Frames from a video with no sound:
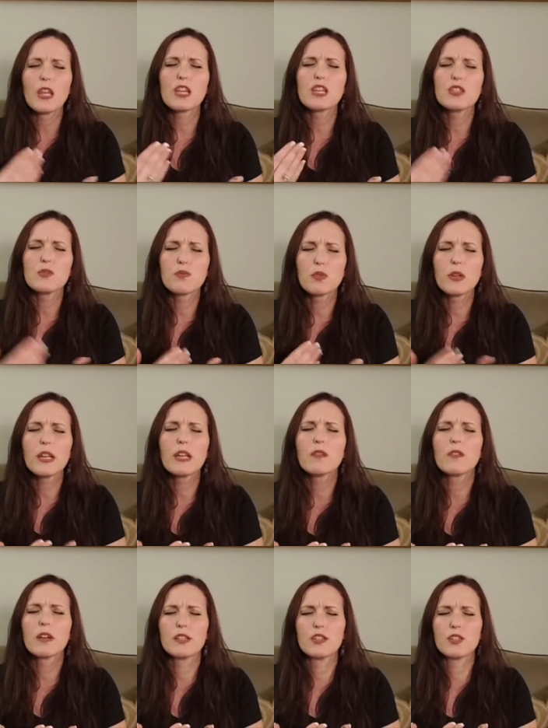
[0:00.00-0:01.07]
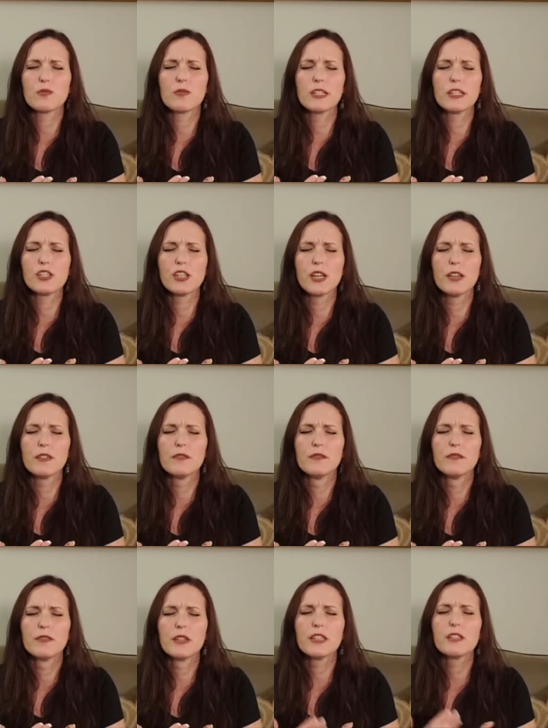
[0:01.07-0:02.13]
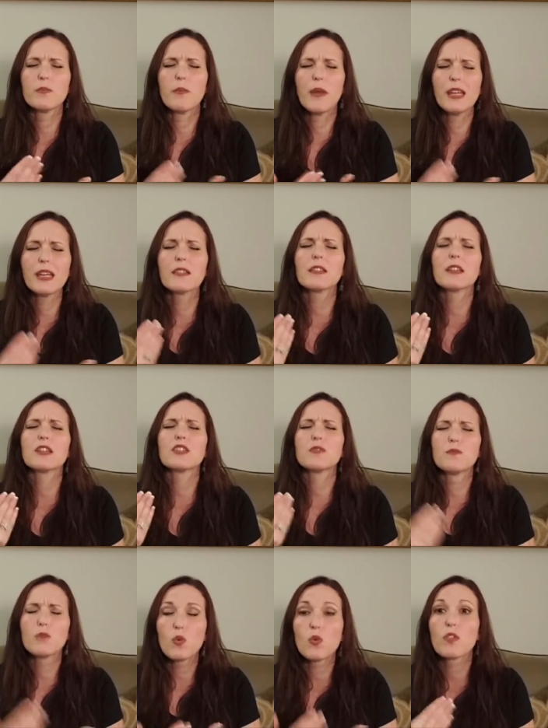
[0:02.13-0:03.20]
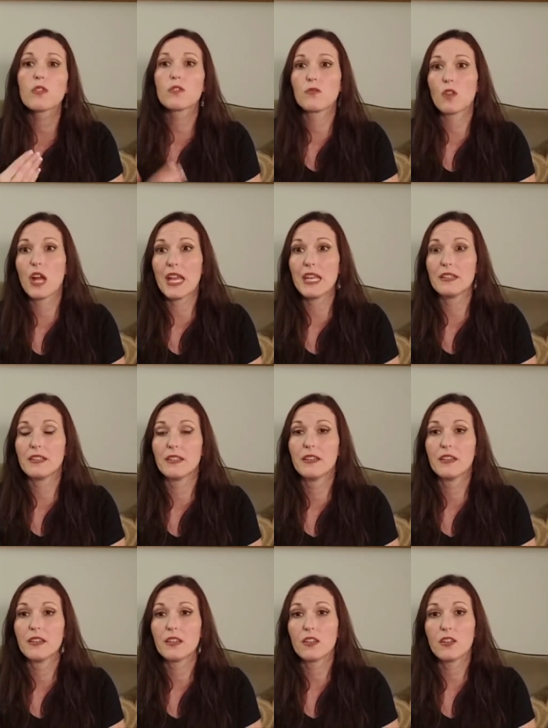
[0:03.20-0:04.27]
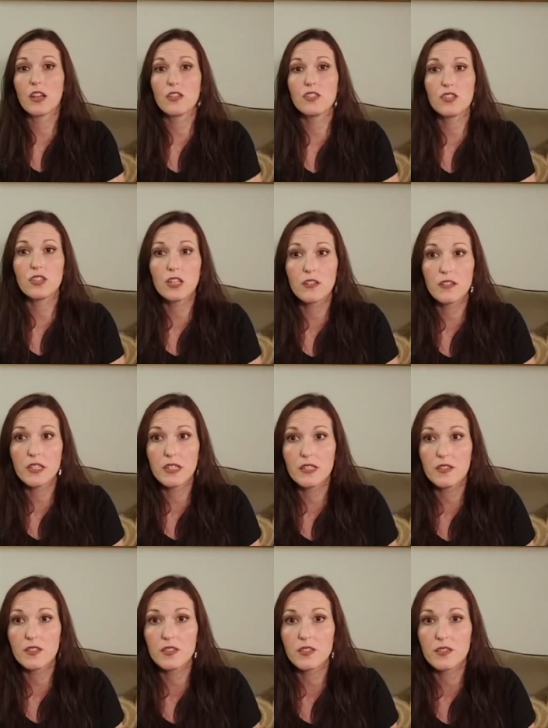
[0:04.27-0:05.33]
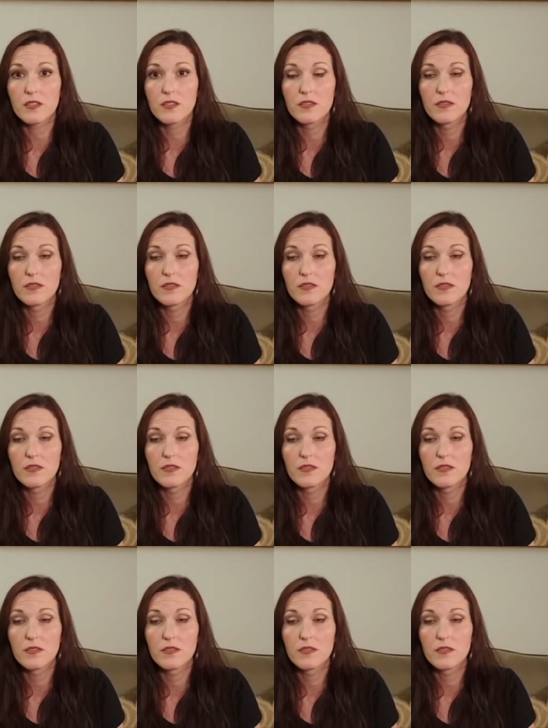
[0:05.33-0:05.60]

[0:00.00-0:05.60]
He's bringing restoration. He's making things more than right. You guys share this,